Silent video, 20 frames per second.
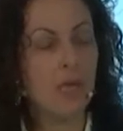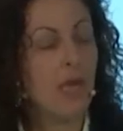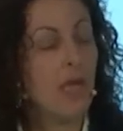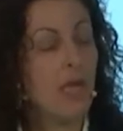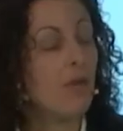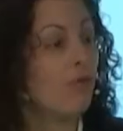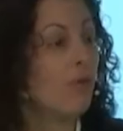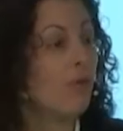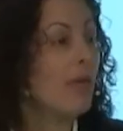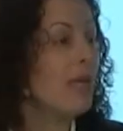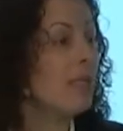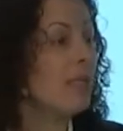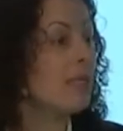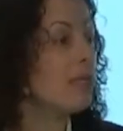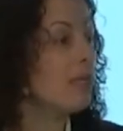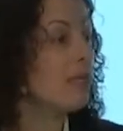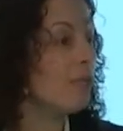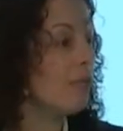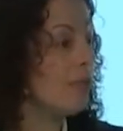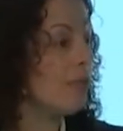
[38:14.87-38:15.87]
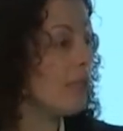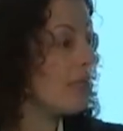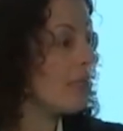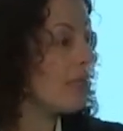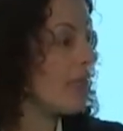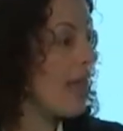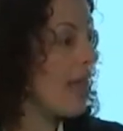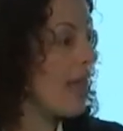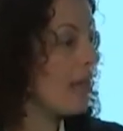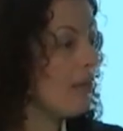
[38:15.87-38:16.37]
If we had simply
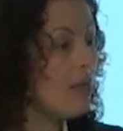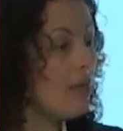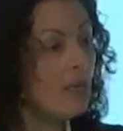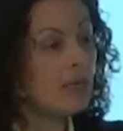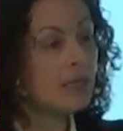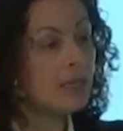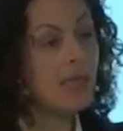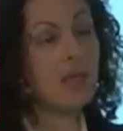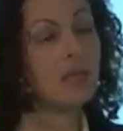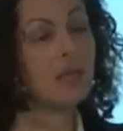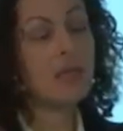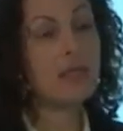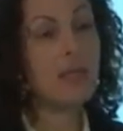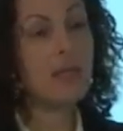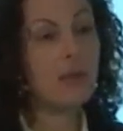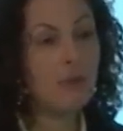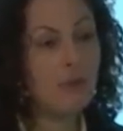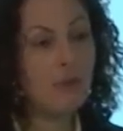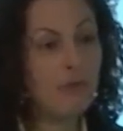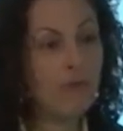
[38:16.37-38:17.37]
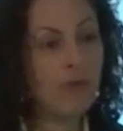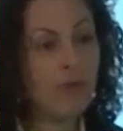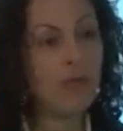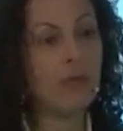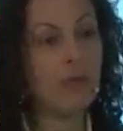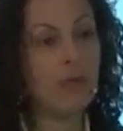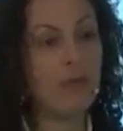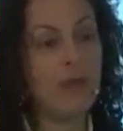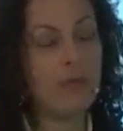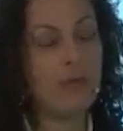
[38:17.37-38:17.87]
said, tell us how you
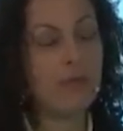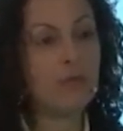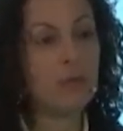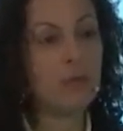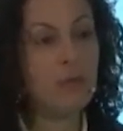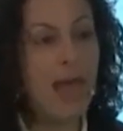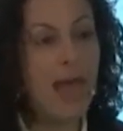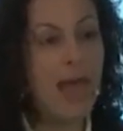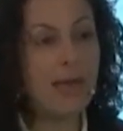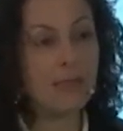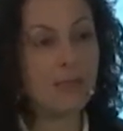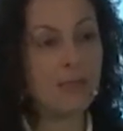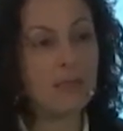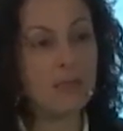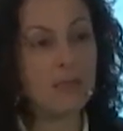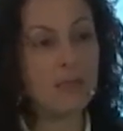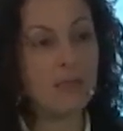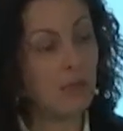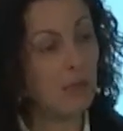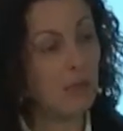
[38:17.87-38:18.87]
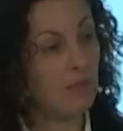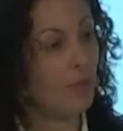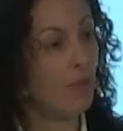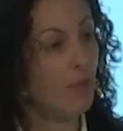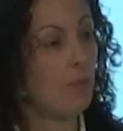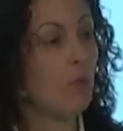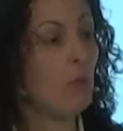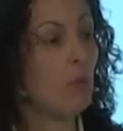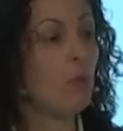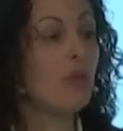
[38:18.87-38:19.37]
feel about this patent,
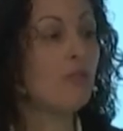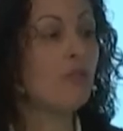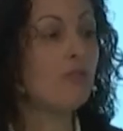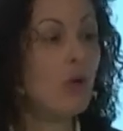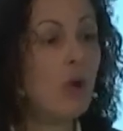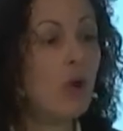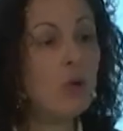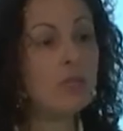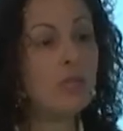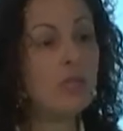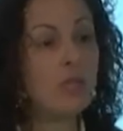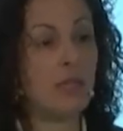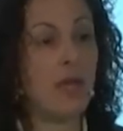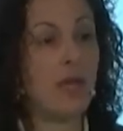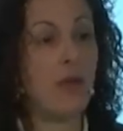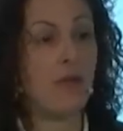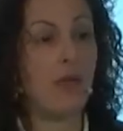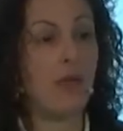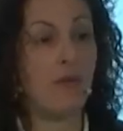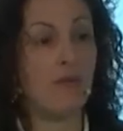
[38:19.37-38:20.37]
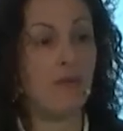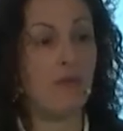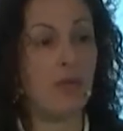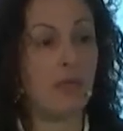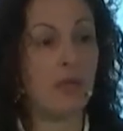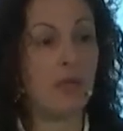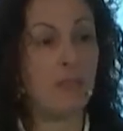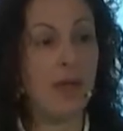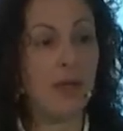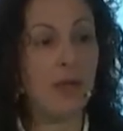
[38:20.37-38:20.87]
people would have told us how they
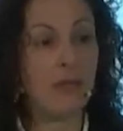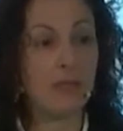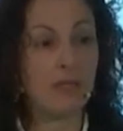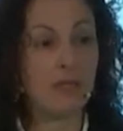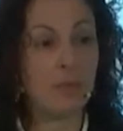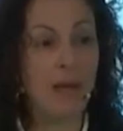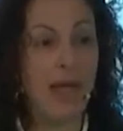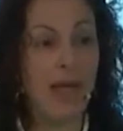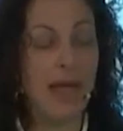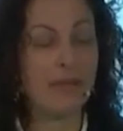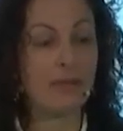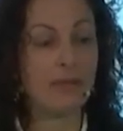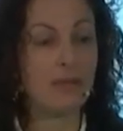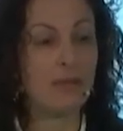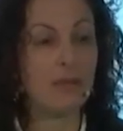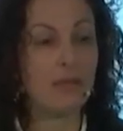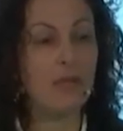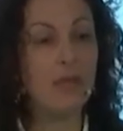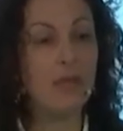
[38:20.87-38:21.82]
feel about this patent.